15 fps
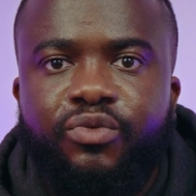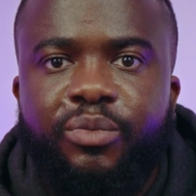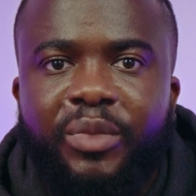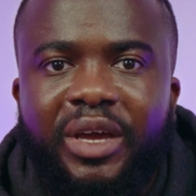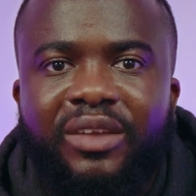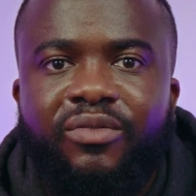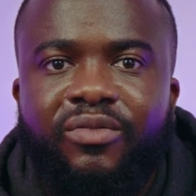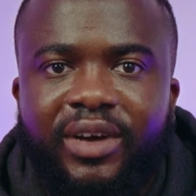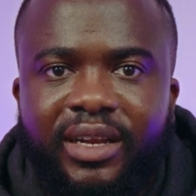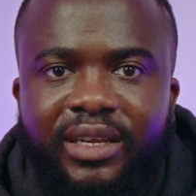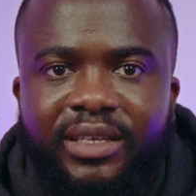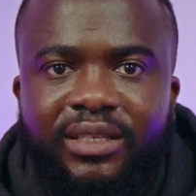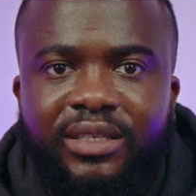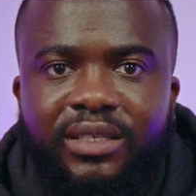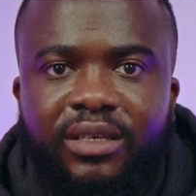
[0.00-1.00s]
remain
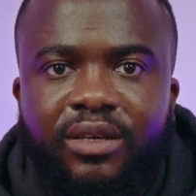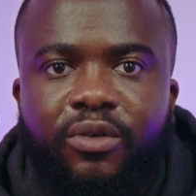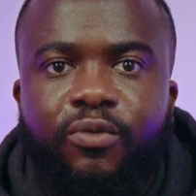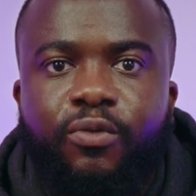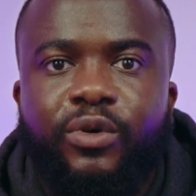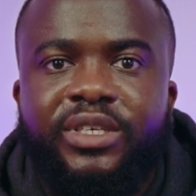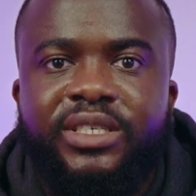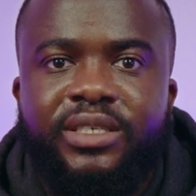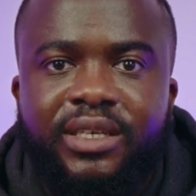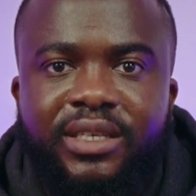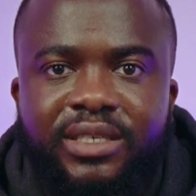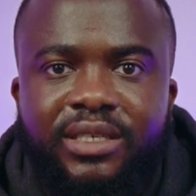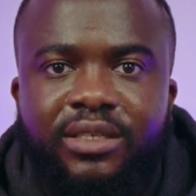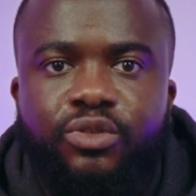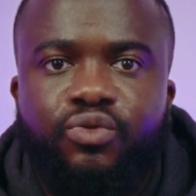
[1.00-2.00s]
valid for a
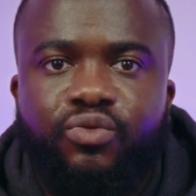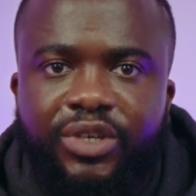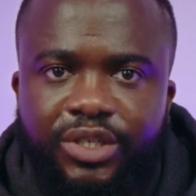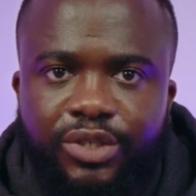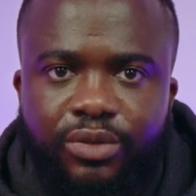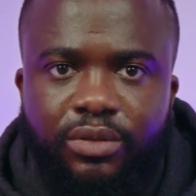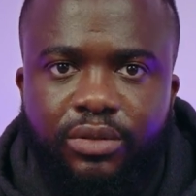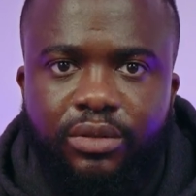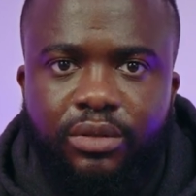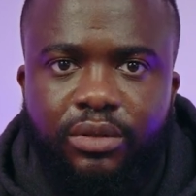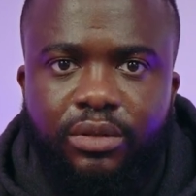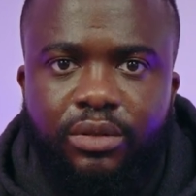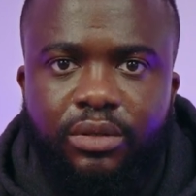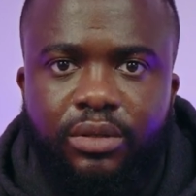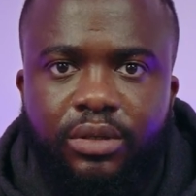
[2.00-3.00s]
certain duration.
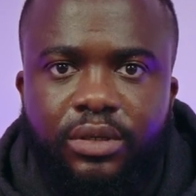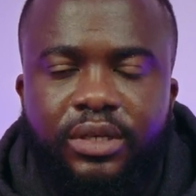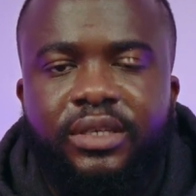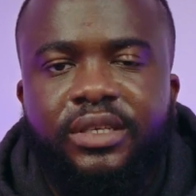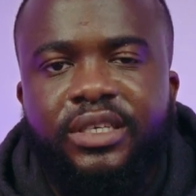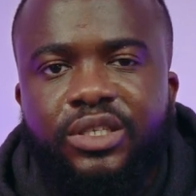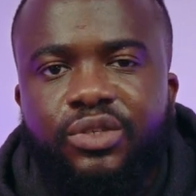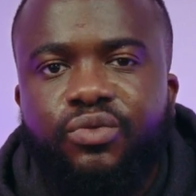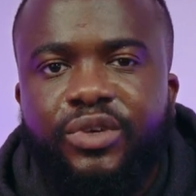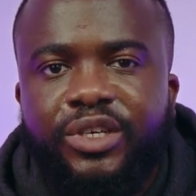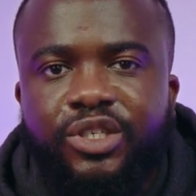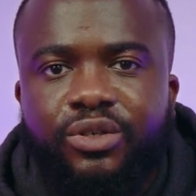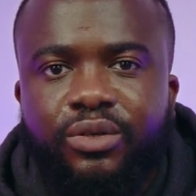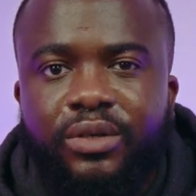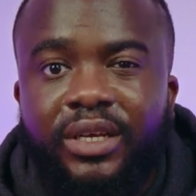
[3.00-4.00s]
This
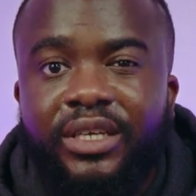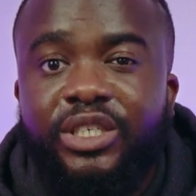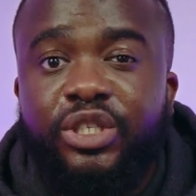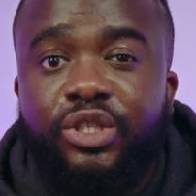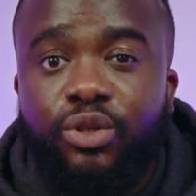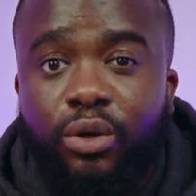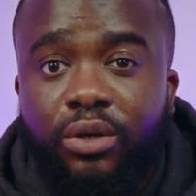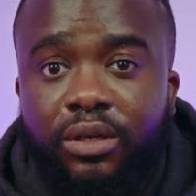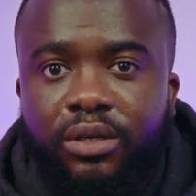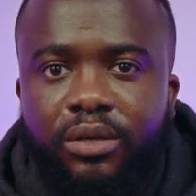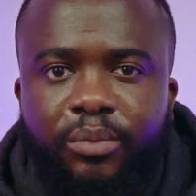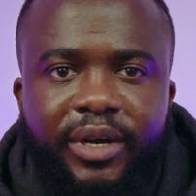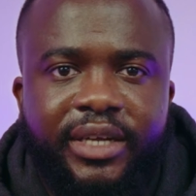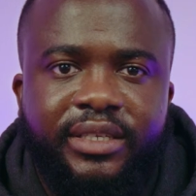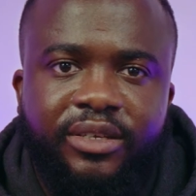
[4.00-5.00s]
duration is none
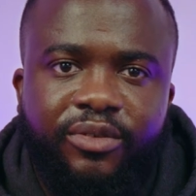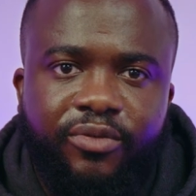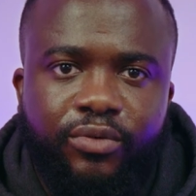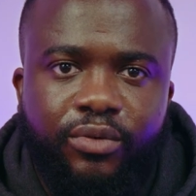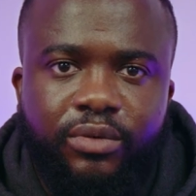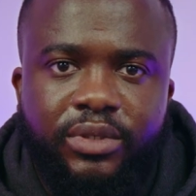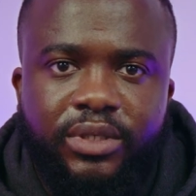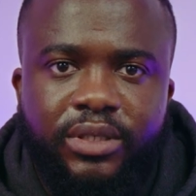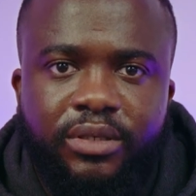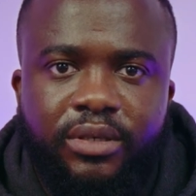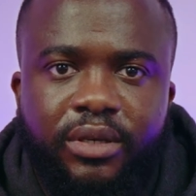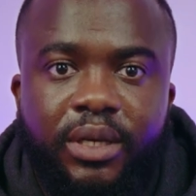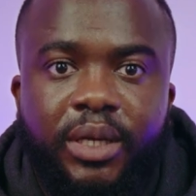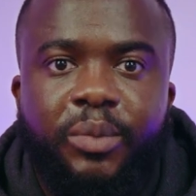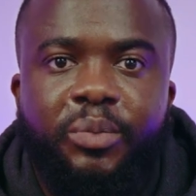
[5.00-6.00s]
by default,
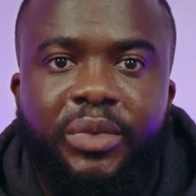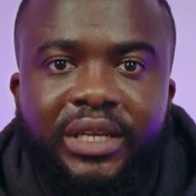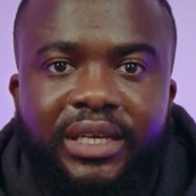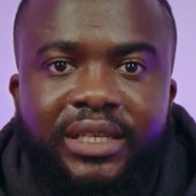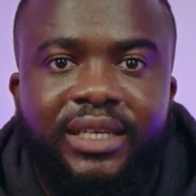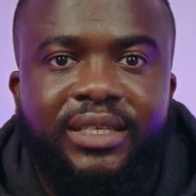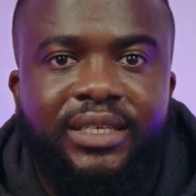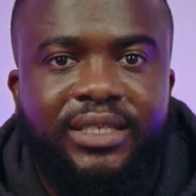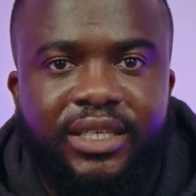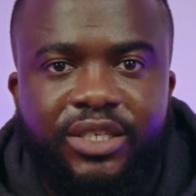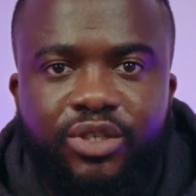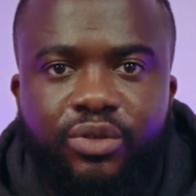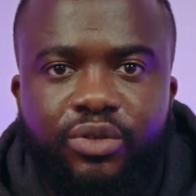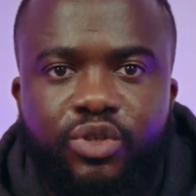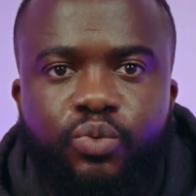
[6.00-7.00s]
meaning that the
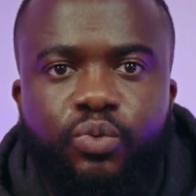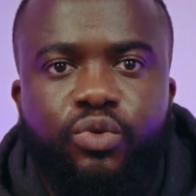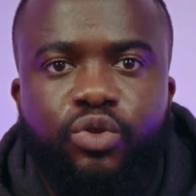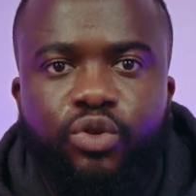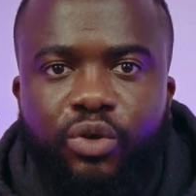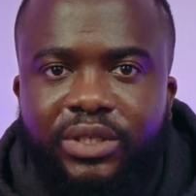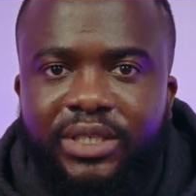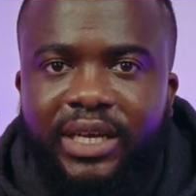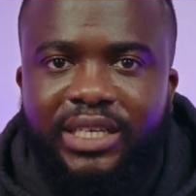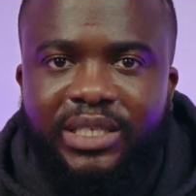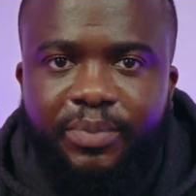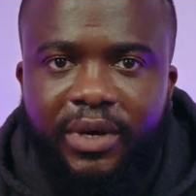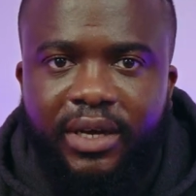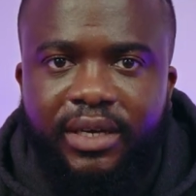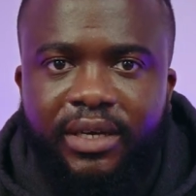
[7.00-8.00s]
sessions will not
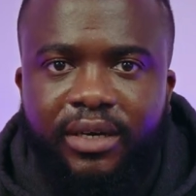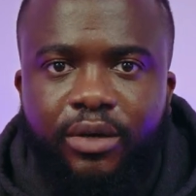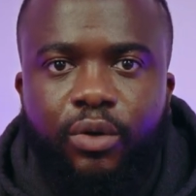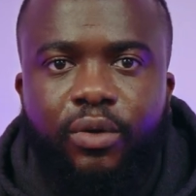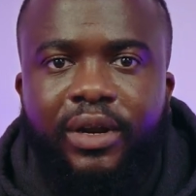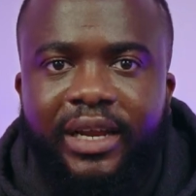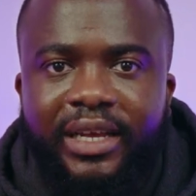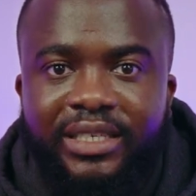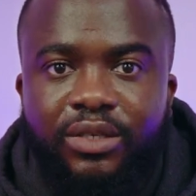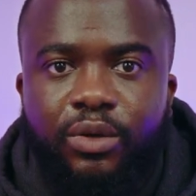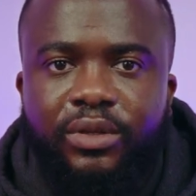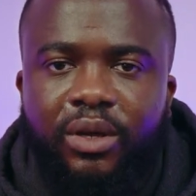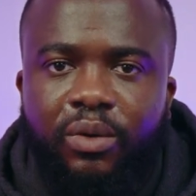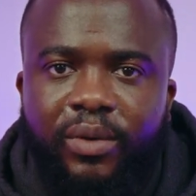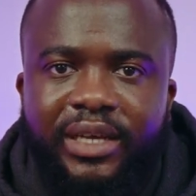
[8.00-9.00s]
expire unless
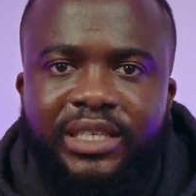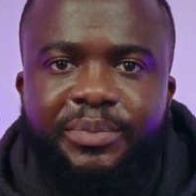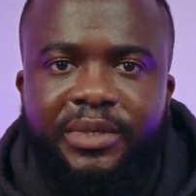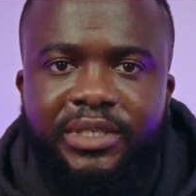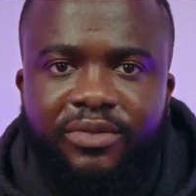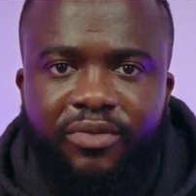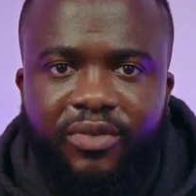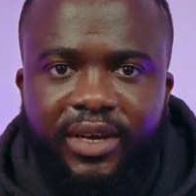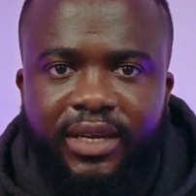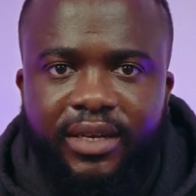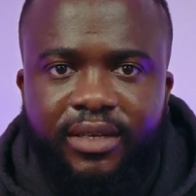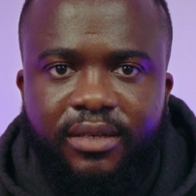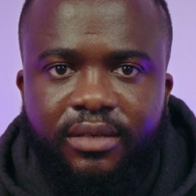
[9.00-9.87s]
otherwise specified.